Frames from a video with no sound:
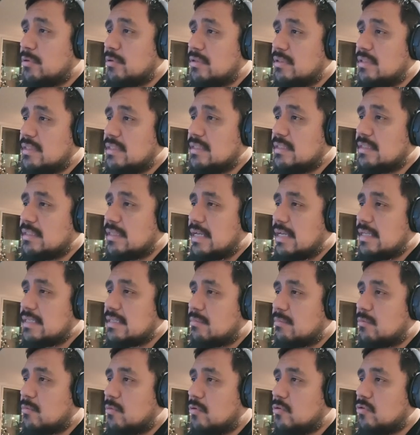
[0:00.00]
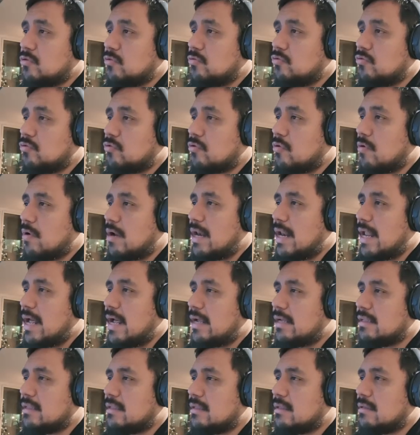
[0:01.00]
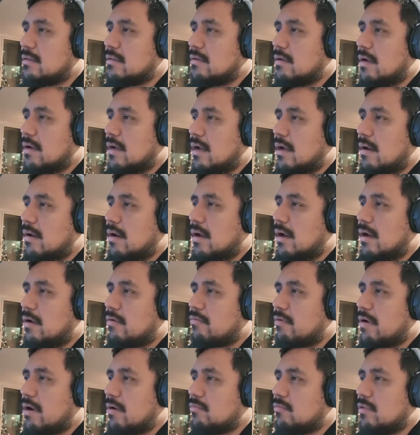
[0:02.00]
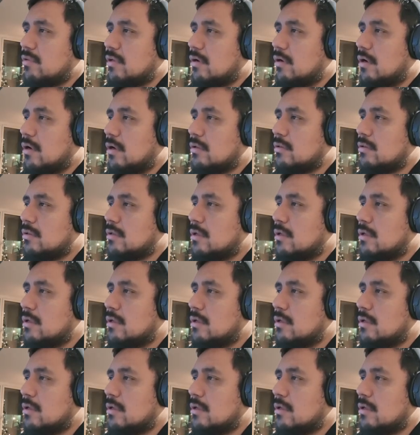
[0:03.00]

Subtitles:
in this case, I'm going to draw a line around the gun